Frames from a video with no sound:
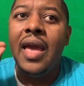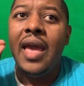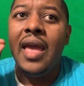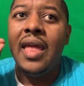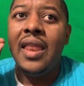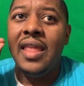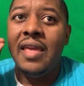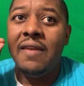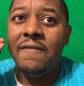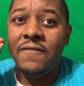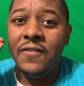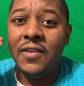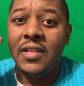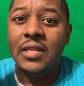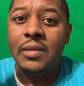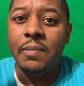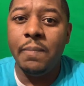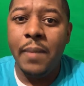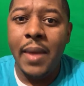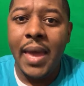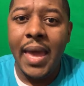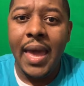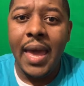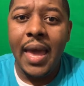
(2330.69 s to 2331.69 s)
And if it's
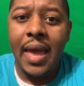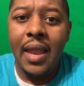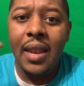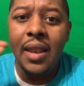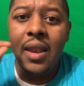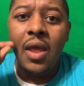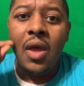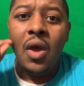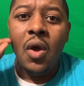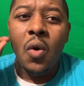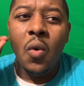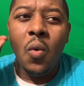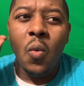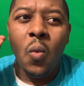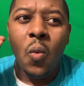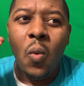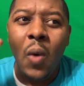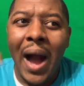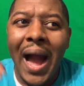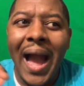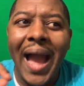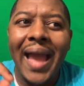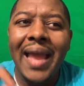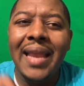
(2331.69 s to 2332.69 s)
bad,
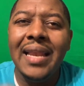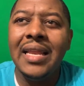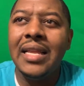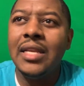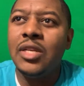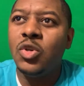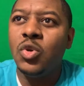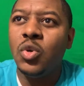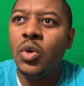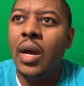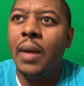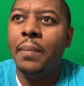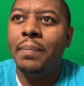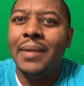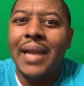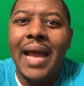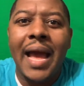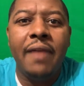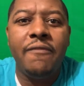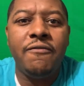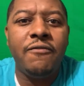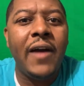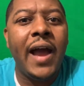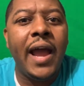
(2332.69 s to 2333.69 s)
why did Trump
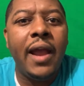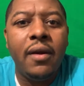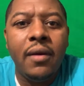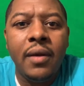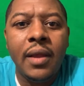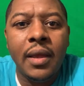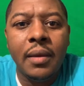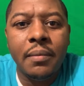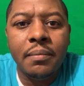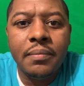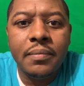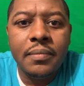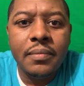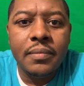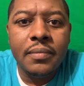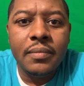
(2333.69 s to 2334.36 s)
not fire him?